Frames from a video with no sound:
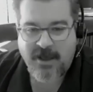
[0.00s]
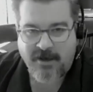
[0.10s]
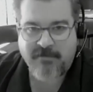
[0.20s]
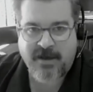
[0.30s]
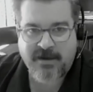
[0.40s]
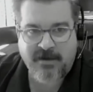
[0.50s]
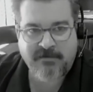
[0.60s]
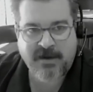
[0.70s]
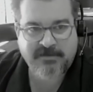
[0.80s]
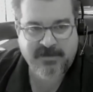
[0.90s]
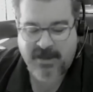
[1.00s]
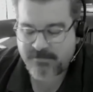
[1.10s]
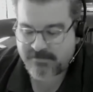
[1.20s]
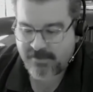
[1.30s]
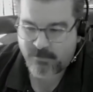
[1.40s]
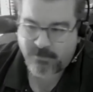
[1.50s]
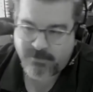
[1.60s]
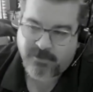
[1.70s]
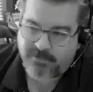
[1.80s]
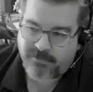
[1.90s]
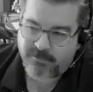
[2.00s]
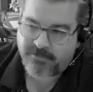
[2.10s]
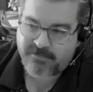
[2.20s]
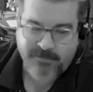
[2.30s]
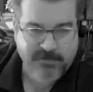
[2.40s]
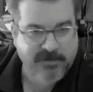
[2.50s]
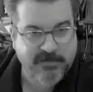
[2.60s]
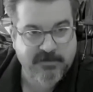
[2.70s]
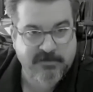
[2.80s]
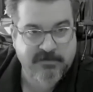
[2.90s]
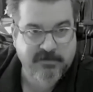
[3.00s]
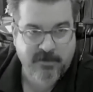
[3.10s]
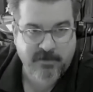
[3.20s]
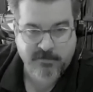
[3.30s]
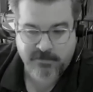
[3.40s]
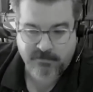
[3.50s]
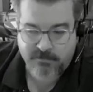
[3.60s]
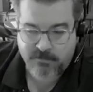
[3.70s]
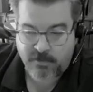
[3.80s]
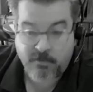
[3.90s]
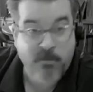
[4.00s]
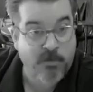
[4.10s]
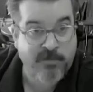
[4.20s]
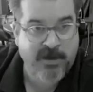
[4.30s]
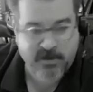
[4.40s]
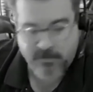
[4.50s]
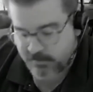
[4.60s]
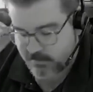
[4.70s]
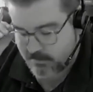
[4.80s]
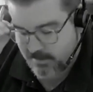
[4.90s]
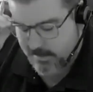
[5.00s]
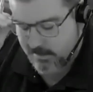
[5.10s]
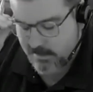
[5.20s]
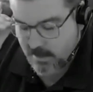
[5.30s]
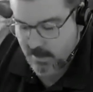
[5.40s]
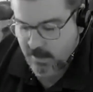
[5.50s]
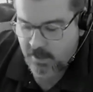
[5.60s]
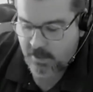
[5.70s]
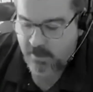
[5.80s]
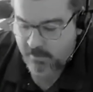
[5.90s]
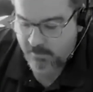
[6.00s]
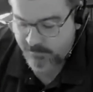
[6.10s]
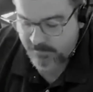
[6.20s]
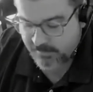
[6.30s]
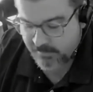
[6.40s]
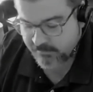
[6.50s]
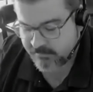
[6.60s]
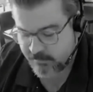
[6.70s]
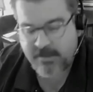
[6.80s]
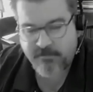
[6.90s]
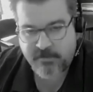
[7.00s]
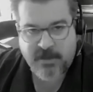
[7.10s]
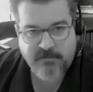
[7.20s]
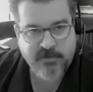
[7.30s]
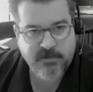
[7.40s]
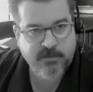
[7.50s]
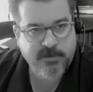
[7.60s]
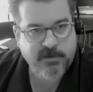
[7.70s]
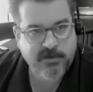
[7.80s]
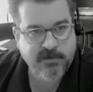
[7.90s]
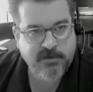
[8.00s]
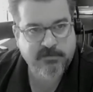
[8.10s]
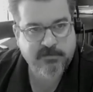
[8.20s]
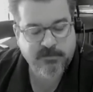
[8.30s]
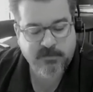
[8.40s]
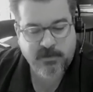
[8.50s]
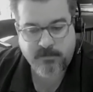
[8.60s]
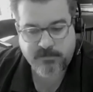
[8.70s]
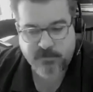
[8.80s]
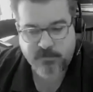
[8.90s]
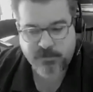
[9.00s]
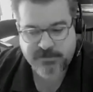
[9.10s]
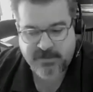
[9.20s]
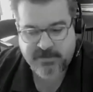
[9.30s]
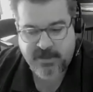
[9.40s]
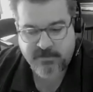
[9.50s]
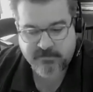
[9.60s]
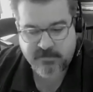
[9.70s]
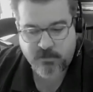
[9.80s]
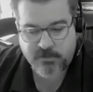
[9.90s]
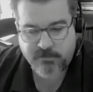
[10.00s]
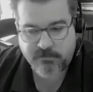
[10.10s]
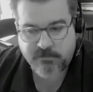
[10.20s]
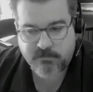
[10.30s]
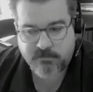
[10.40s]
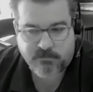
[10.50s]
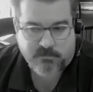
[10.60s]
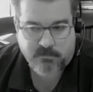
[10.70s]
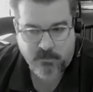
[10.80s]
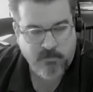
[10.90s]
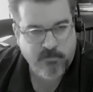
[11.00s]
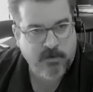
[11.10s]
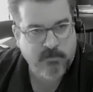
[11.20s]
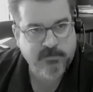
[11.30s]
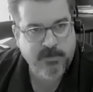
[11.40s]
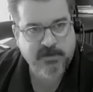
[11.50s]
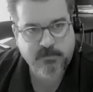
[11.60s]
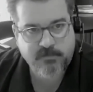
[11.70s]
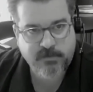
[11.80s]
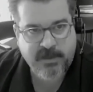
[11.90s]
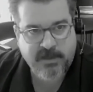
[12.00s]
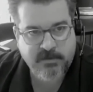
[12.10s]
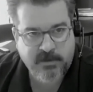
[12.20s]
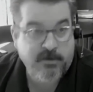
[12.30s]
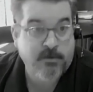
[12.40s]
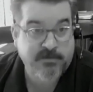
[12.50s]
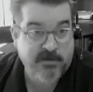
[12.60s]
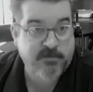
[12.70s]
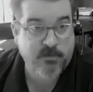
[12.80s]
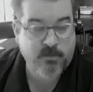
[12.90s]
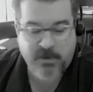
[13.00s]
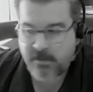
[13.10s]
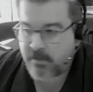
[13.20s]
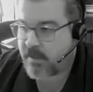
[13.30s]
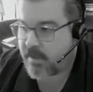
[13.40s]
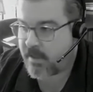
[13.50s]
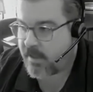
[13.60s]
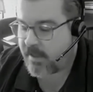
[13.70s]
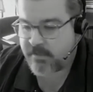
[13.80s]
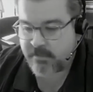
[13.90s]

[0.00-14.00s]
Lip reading: a lot of time suck where you could be doing something that's incredibly, more valuable to the client. And so having the ability to push that down to someone who's overall responsible for that and knows how to do it well. Right.